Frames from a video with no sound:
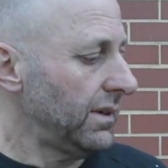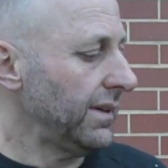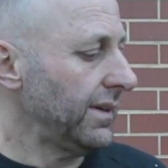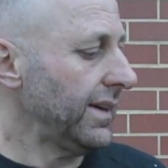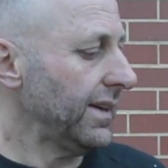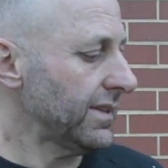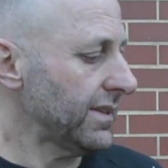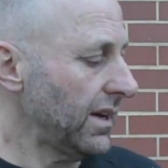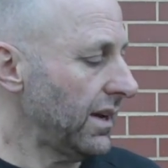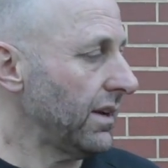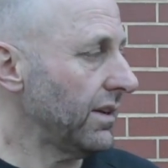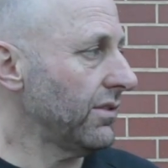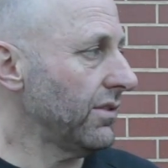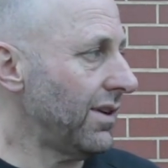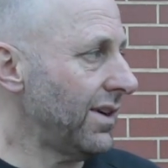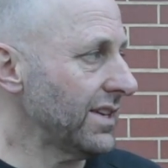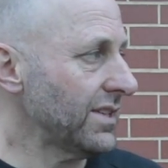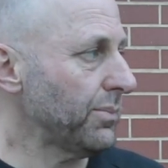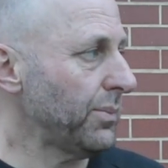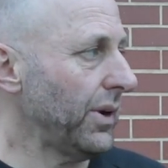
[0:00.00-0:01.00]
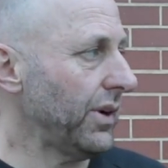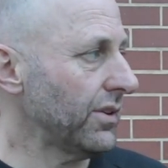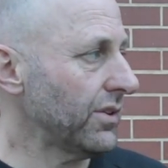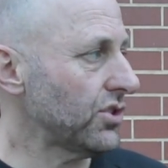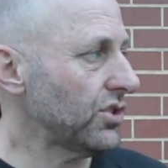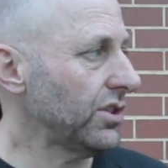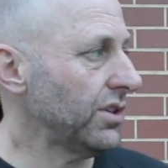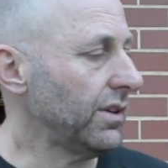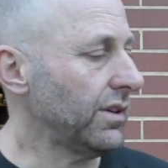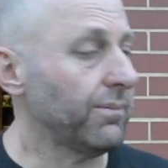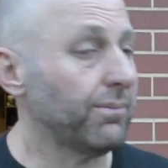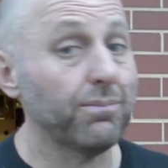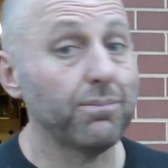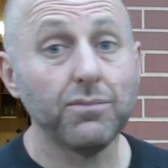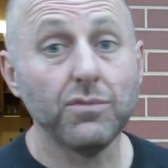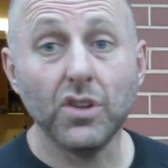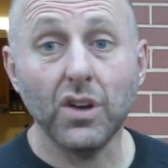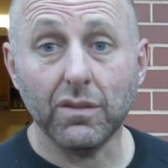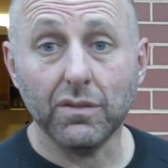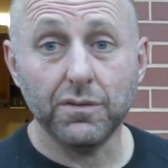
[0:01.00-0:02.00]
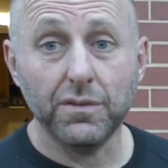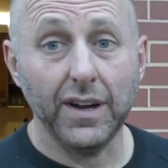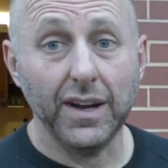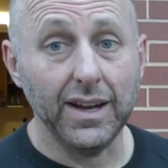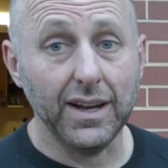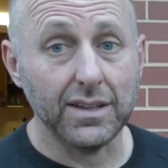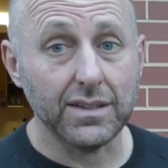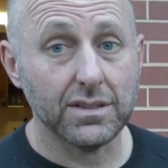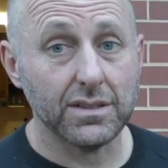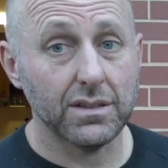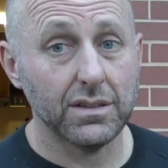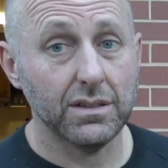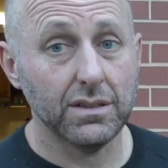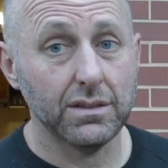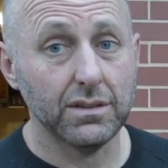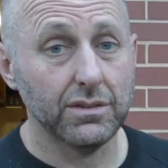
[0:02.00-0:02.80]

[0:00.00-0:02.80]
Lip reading: It's a nice bow to shoot. Not fast.